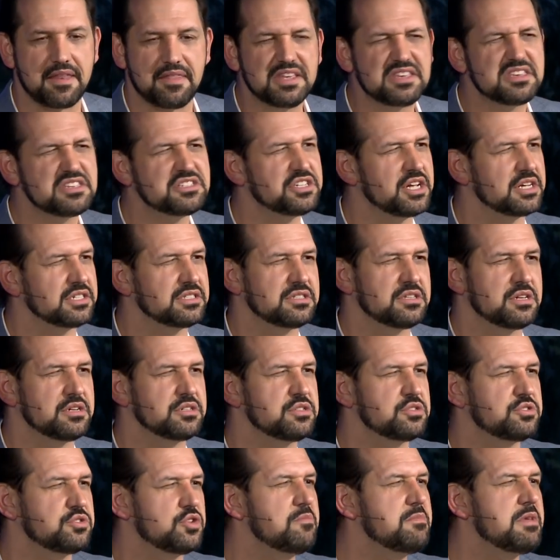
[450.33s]
And this is just, there's
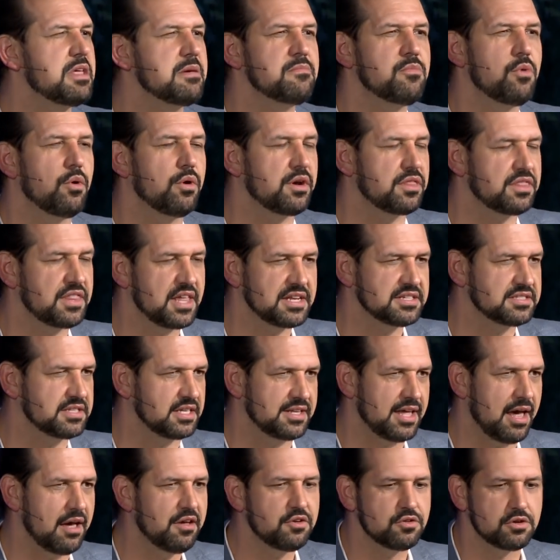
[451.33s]
so many more things to
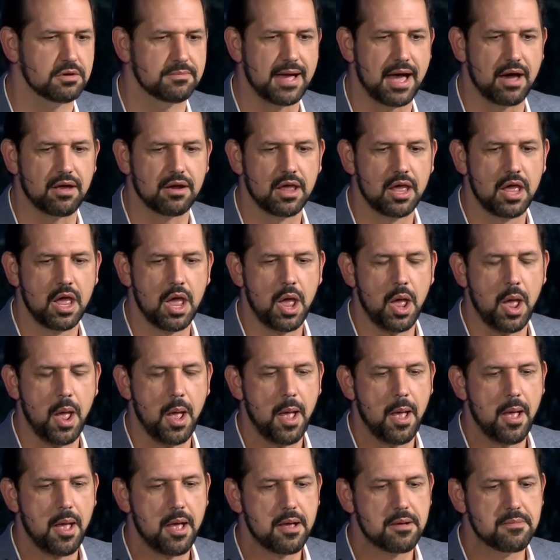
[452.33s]
tell you about.
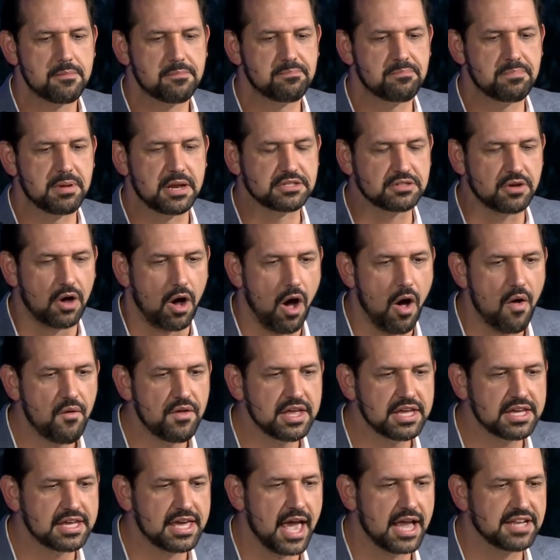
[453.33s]
But it's all
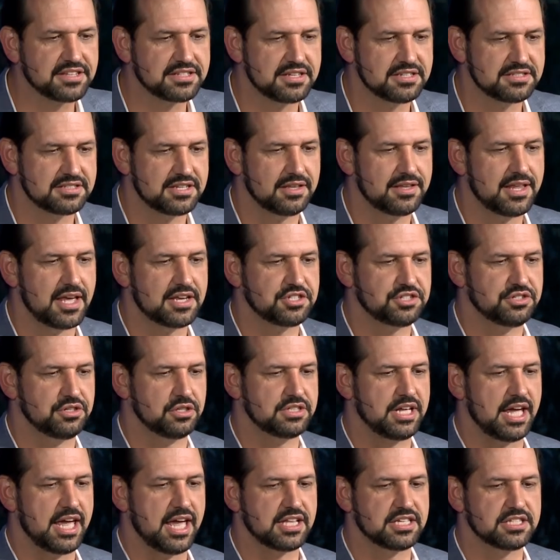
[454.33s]
engaged in a celestial
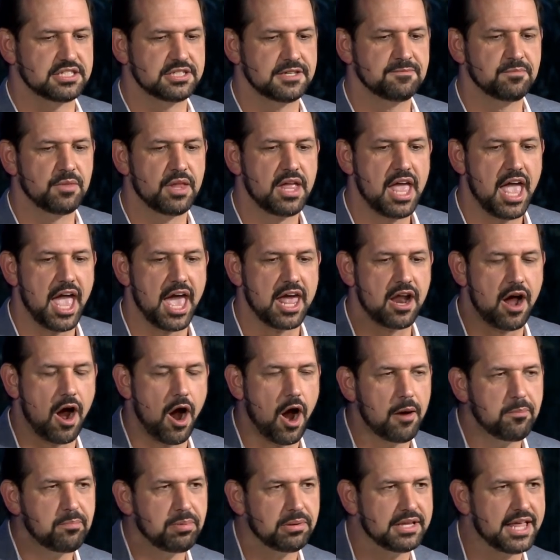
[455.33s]
dance. And
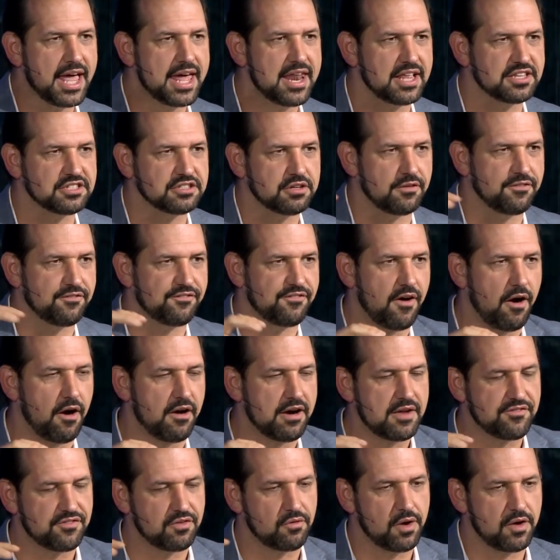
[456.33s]
our planets are far
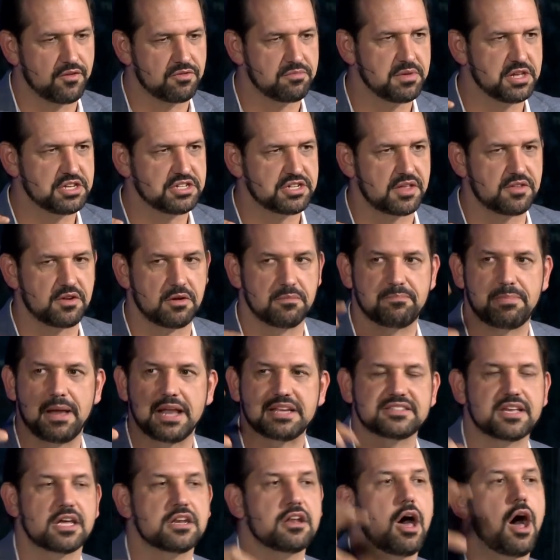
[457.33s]
enough away from each other
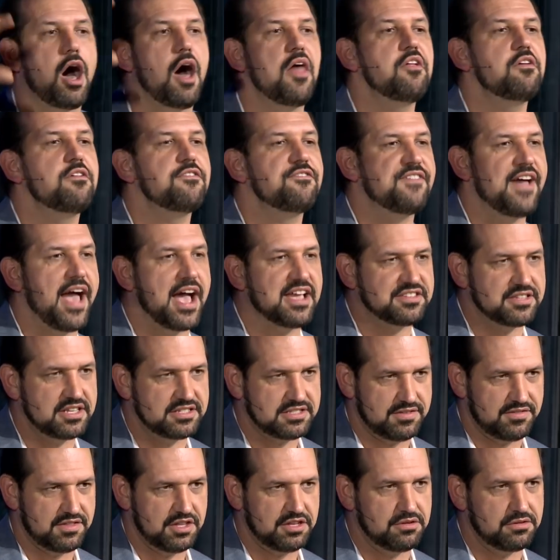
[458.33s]
based on other
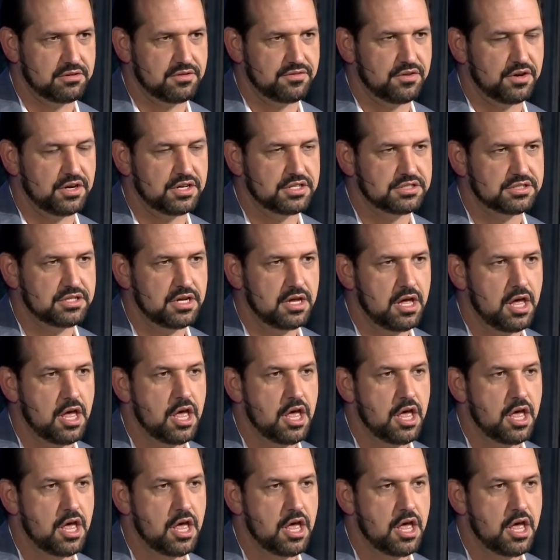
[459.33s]
facets of the universe.